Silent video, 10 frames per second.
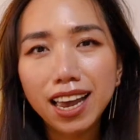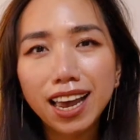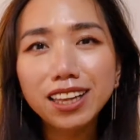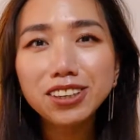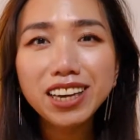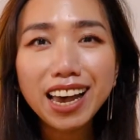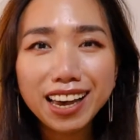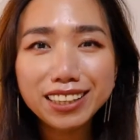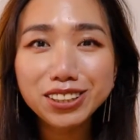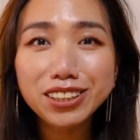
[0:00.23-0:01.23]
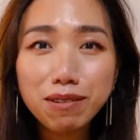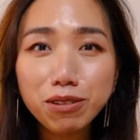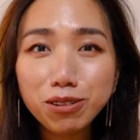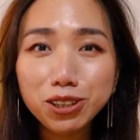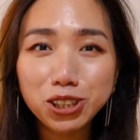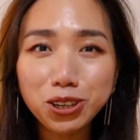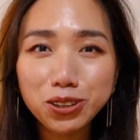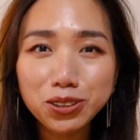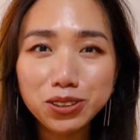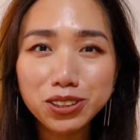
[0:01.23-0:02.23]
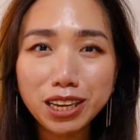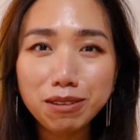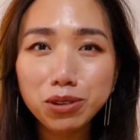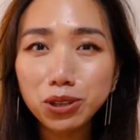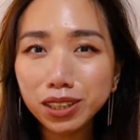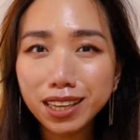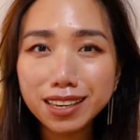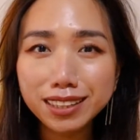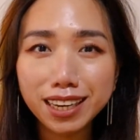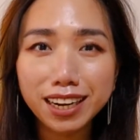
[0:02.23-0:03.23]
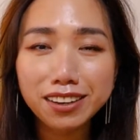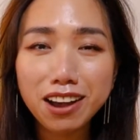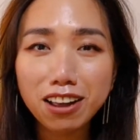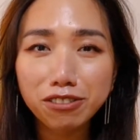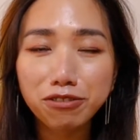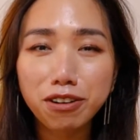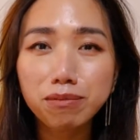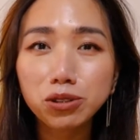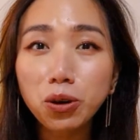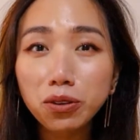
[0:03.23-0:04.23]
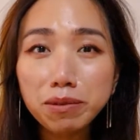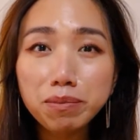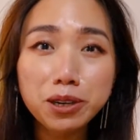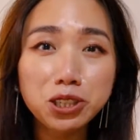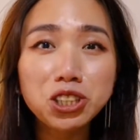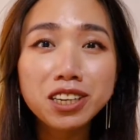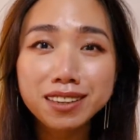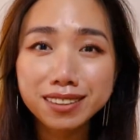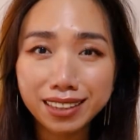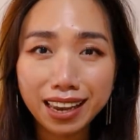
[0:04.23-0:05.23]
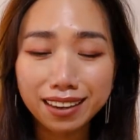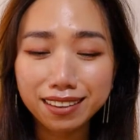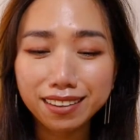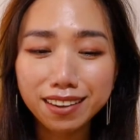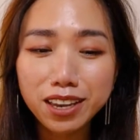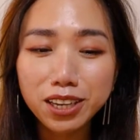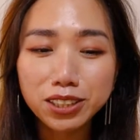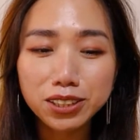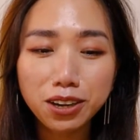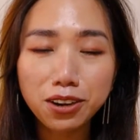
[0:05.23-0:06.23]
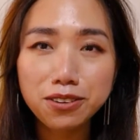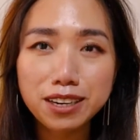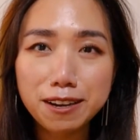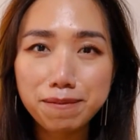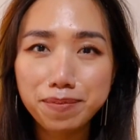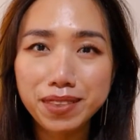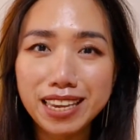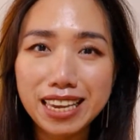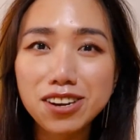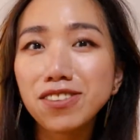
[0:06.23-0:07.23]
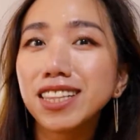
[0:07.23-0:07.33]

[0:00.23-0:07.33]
Hello guys, today I'm going to show you some new things that I got from Tory Burch sale. So here it